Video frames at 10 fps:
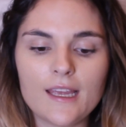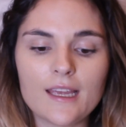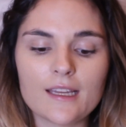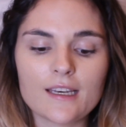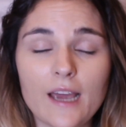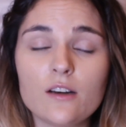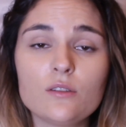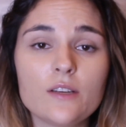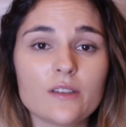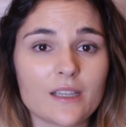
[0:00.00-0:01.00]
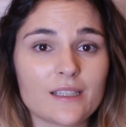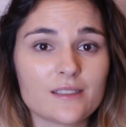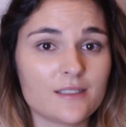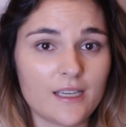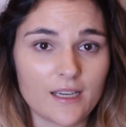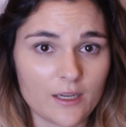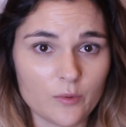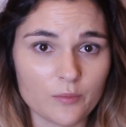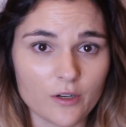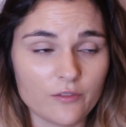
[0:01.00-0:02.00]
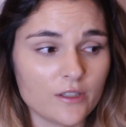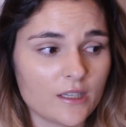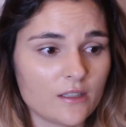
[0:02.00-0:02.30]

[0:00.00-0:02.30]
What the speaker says: And I don't even like to take ibuprofen.